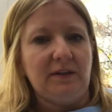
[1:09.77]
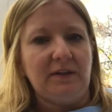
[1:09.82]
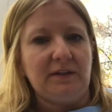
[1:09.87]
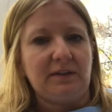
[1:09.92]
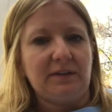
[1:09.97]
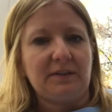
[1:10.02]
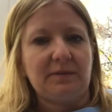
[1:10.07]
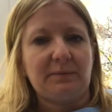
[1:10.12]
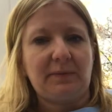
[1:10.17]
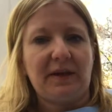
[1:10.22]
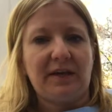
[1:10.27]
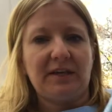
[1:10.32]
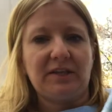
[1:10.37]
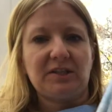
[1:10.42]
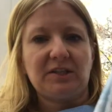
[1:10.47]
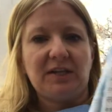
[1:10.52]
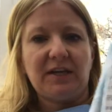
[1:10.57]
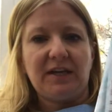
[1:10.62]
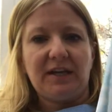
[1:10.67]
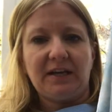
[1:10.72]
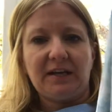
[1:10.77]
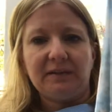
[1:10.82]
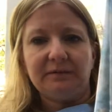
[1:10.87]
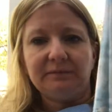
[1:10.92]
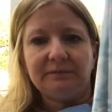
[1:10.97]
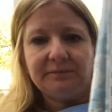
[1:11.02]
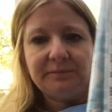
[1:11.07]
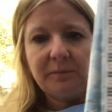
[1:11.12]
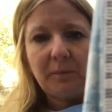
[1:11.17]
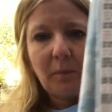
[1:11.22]
This page here
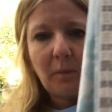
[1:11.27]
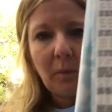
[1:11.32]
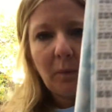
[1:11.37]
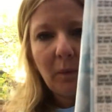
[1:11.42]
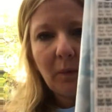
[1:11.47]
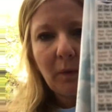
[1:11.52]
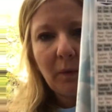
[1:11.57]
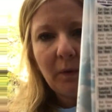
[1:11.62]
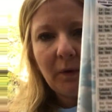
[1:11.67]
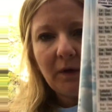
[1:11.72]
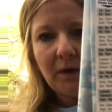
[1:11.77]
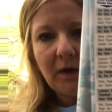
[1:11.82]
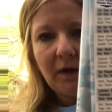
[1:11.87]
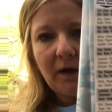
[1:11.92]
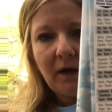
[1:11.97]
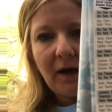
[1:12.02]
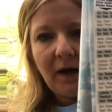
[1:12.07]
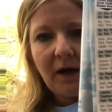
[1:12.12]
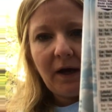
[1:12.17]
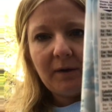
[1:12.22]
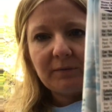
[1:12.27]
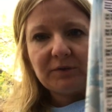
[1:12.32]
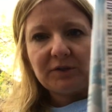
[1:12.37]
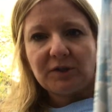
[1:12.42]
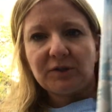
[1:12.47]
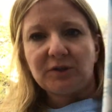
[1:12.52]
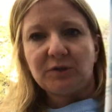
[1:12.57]
shows